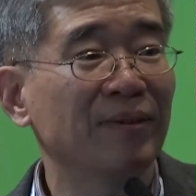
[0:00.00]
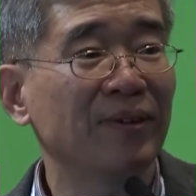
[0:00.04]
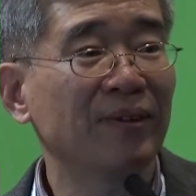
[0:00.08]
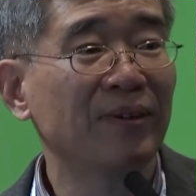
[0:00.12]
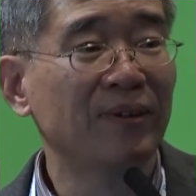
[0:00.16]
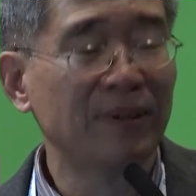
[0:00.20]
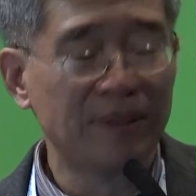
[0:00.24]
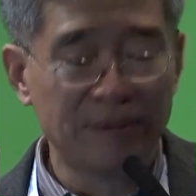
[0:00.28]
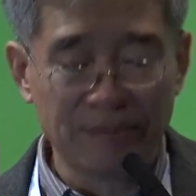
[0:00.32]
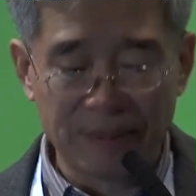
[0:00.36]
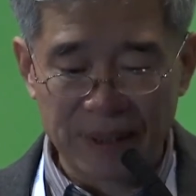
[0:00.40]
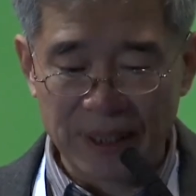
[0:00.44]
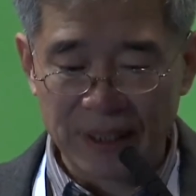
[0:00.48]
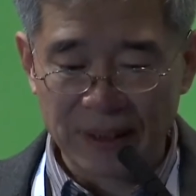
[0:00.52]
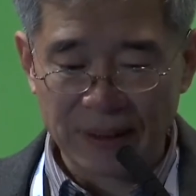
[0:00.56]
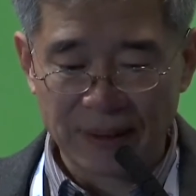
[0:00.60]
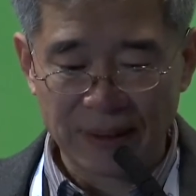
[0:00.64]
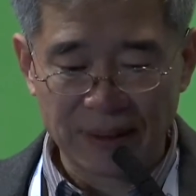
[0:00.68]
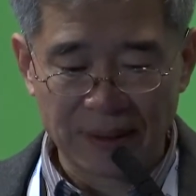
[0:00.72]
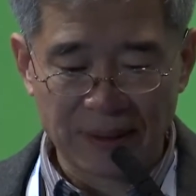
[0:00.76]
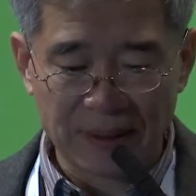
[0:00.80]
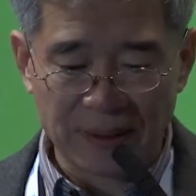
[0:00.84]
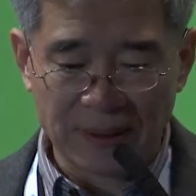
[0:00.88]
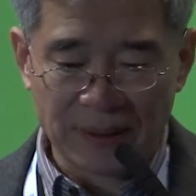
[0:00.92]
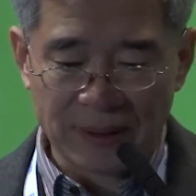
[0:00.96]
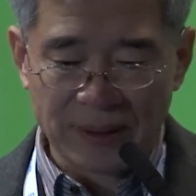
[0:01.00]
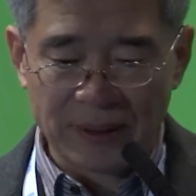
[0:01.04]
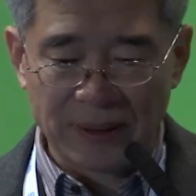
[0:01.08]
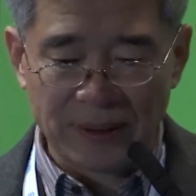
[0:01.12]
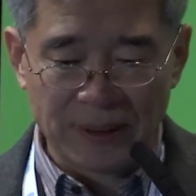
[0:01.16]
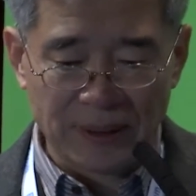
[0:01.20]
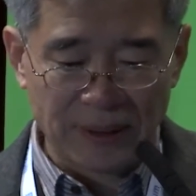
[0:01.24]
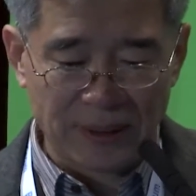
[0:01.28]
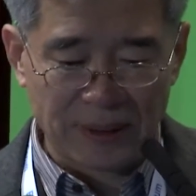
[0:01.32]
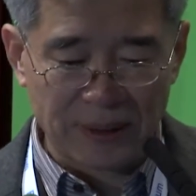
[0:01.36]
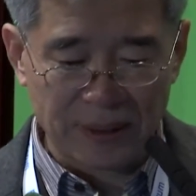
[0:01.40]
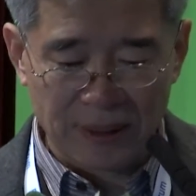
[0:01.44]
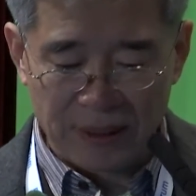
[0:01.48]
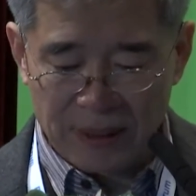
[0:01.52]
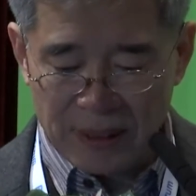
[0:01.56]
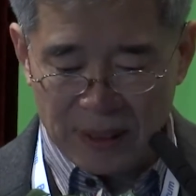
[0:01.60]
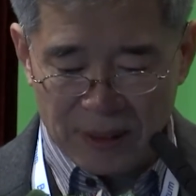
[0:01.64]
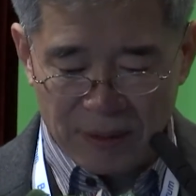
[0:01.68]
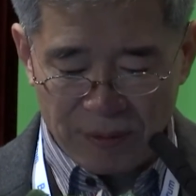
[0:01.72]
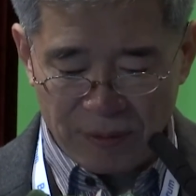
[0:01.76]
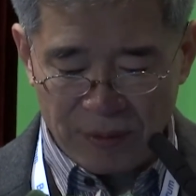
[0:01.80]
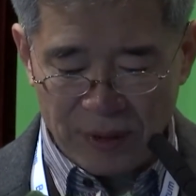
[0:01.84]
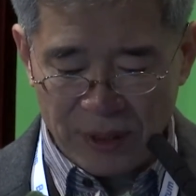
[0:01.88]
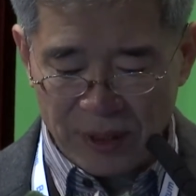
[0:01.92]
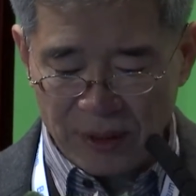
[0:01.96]
You know what I'm saying? So this is
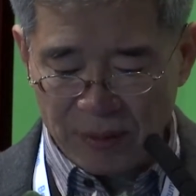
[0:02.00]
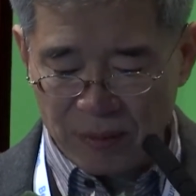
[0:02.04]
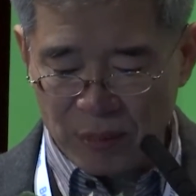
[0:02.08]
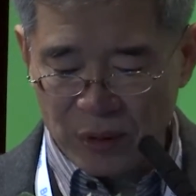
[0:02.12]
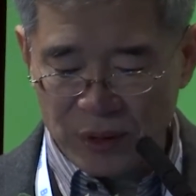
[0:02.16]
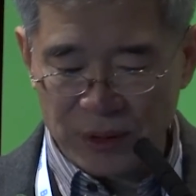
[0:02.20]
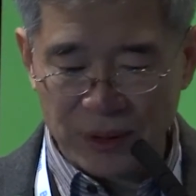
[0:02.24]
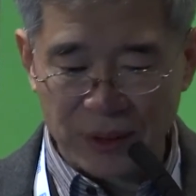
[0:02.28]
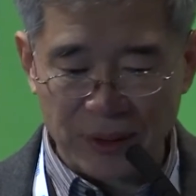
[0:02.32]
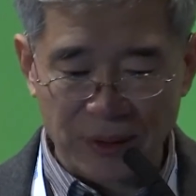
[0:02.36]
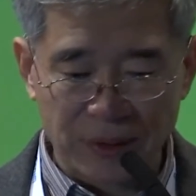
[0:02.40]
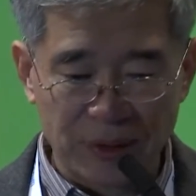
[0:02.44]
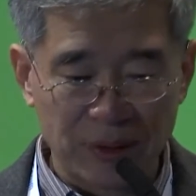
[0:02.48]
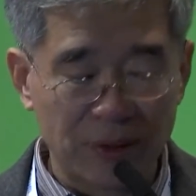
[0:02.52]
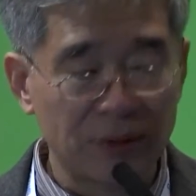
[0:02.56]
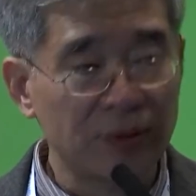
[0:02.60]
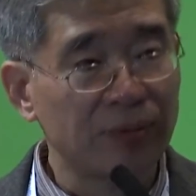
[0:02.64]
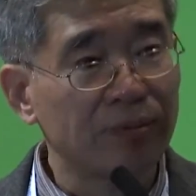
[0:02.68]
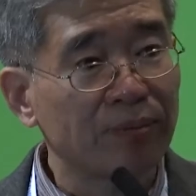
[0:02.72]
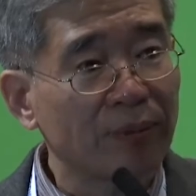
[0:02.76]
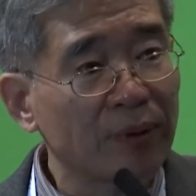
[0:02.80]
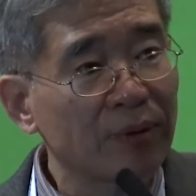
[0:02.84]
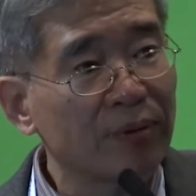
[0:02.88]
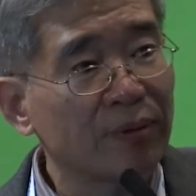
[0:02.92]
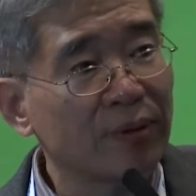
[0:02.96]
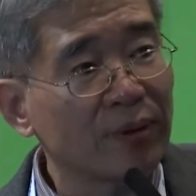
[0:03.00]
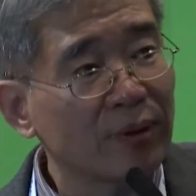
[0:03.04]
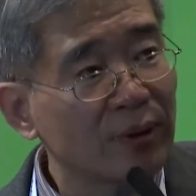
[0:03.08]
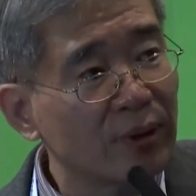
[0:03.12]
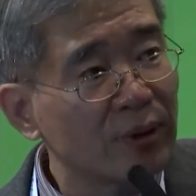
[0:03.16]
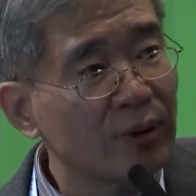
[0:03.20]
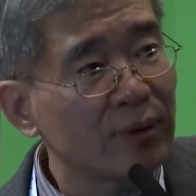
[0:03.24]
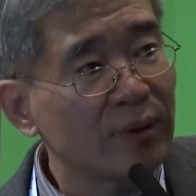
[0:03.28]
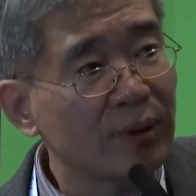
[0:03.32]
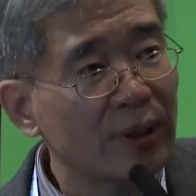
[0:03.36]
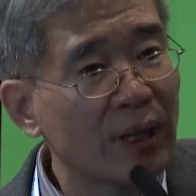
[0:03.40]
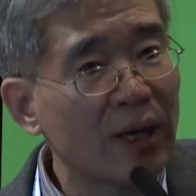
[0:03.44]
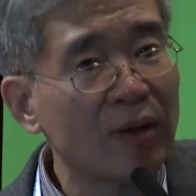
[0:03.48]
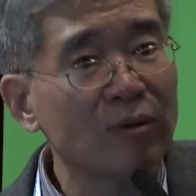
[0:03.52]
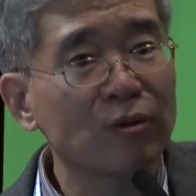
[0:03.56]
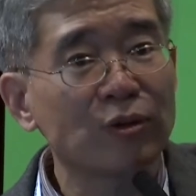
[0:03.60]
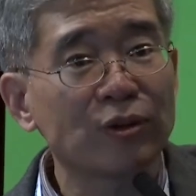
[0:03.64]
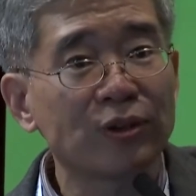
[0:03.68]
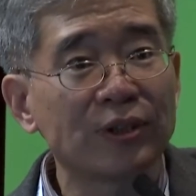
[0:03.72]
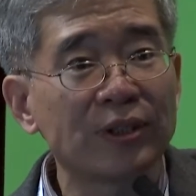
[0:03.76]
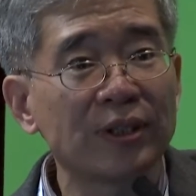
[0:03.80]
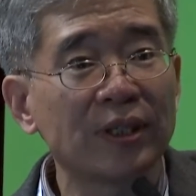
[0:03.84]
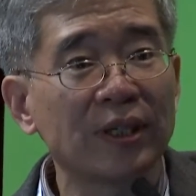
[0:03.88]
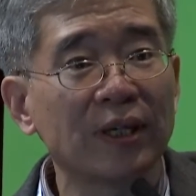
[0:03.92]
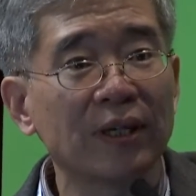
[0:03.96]
very important. So now you
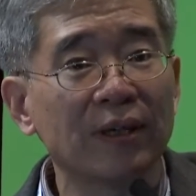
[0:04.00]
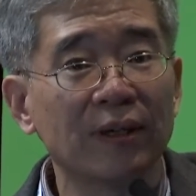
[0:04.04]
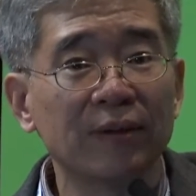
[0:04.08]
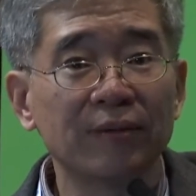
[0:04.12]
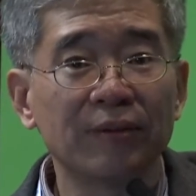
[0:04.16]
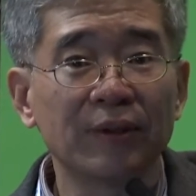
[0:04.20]
see,